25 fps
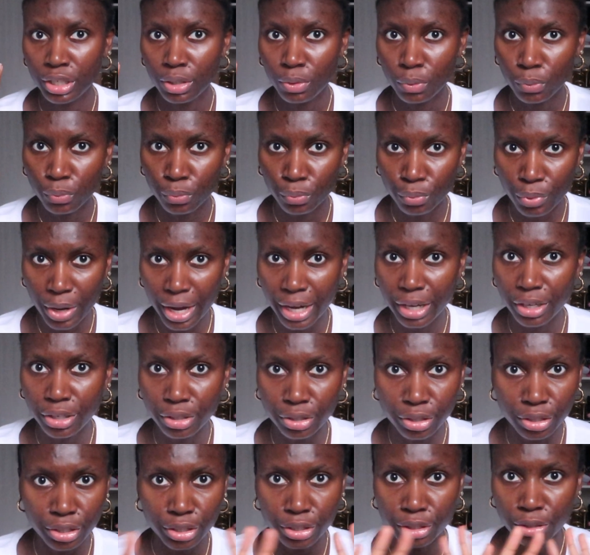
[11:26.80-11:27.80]

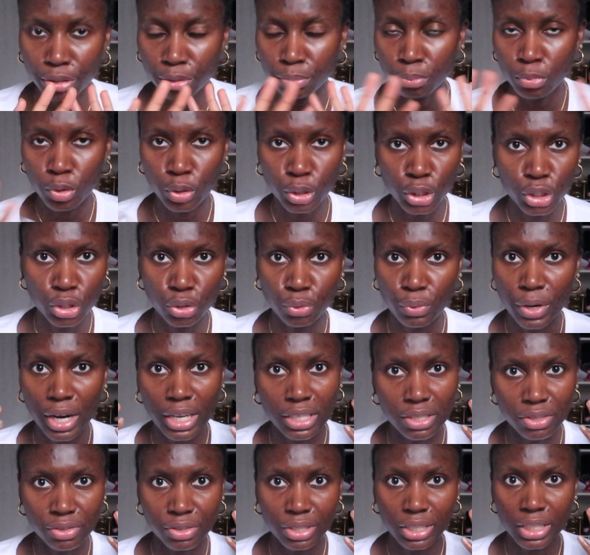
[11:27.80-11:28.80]
regular
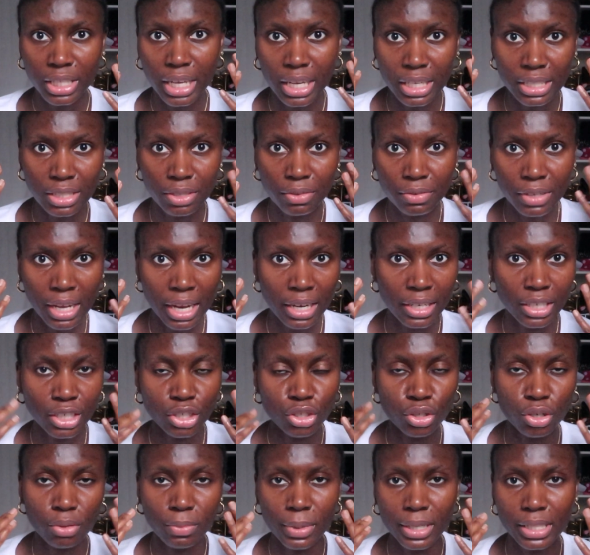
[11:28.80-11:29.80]
moisturizer and things of that
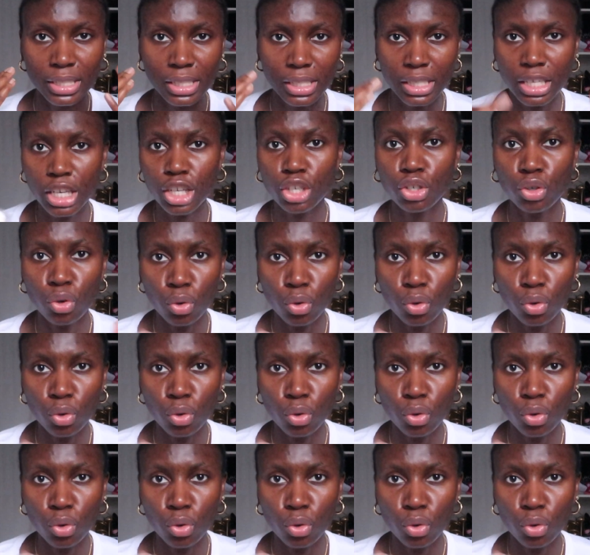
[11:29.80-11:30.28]
nature on my skin.